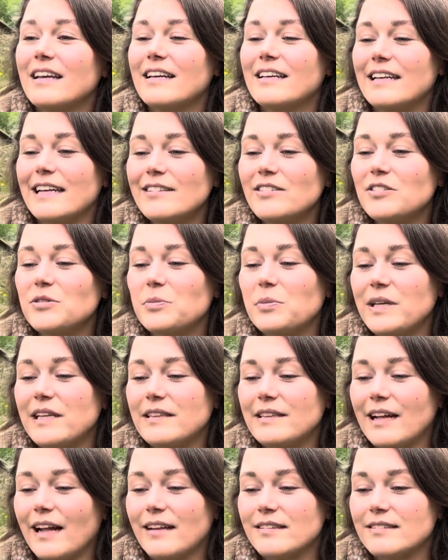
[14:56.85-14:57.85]
get to be in
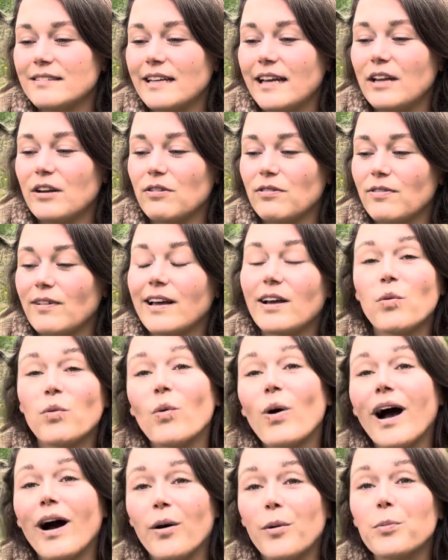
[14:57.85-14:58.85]
that state of like,
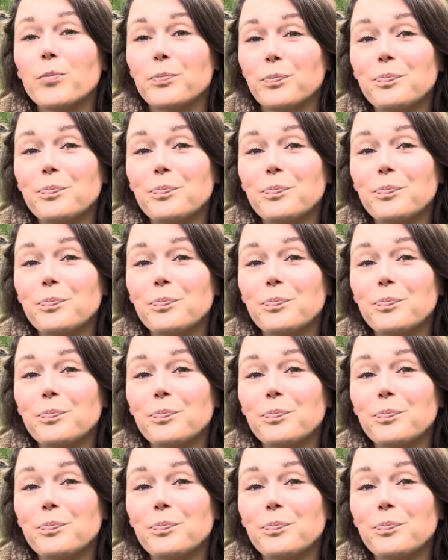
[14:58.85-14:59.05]
wow,